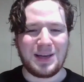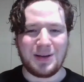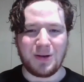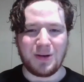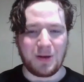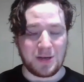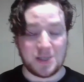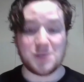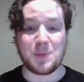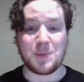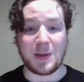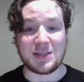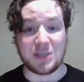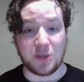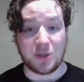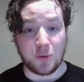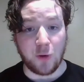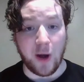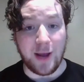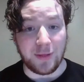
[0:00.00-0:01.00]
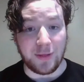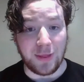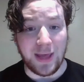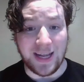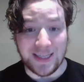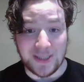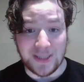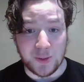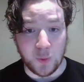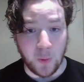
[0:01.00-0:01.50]
Expecting great
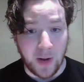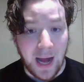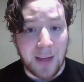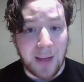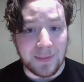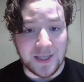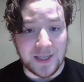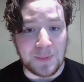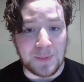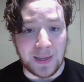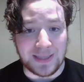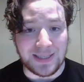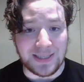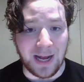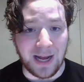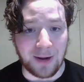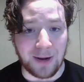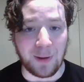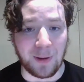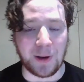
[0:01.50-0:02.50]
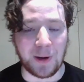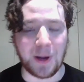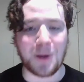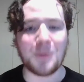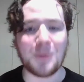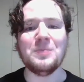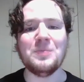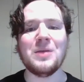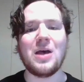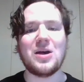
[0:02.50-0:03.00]
things is what I'm expecting out of Marco.
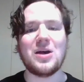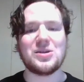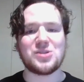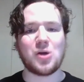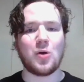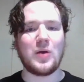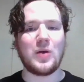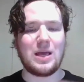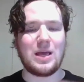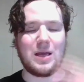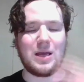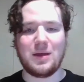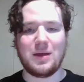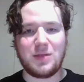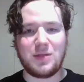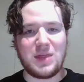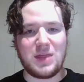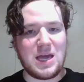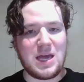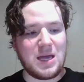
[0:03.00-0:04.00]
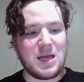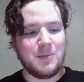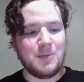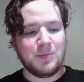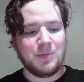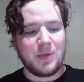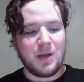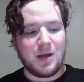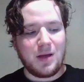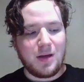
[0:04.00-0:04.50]
So the
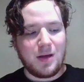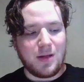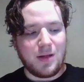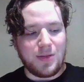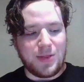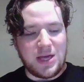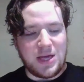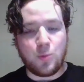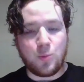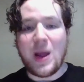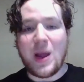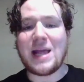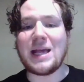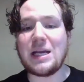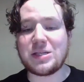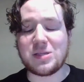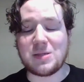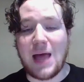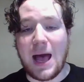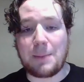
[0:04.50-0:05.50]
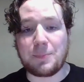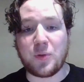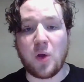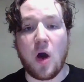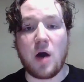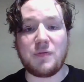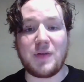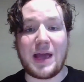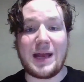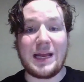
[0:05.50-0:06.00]
wing gets lopped
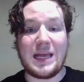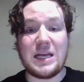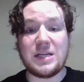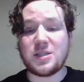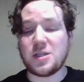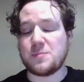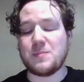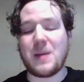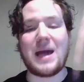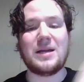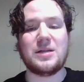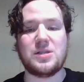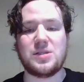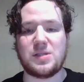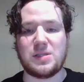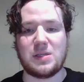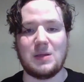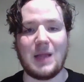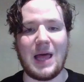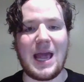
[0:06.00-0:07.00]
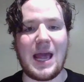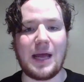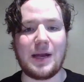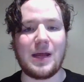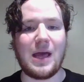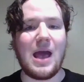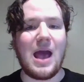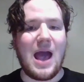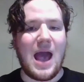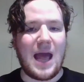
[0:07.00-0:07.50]
off, and he just manages to land,
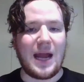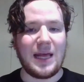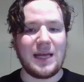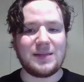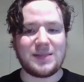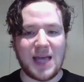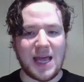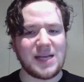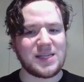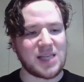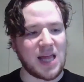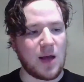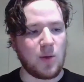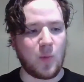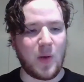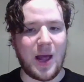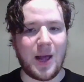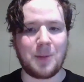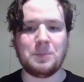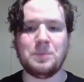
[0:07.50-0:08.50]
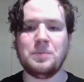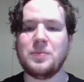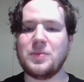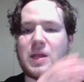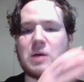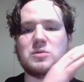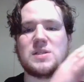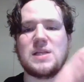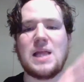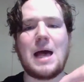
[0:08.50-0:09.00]
and he takes that wing
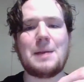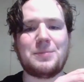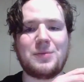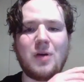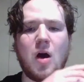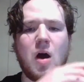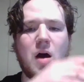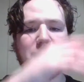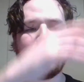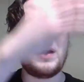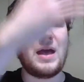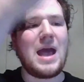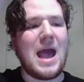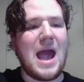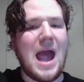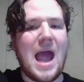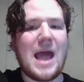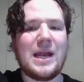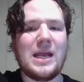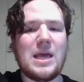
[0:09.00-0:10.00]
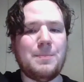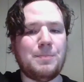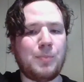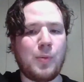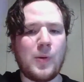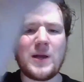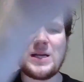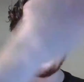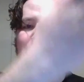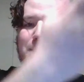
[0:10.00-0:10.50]
that was lopped off, and he
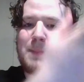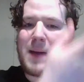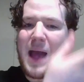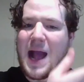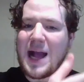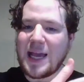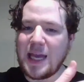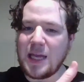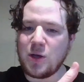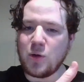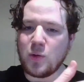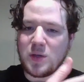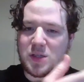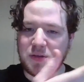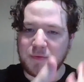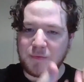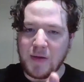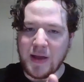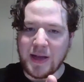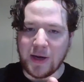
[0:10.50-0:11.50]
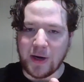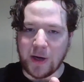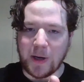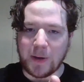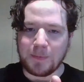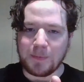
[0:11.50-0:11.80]
brings it back into his finger,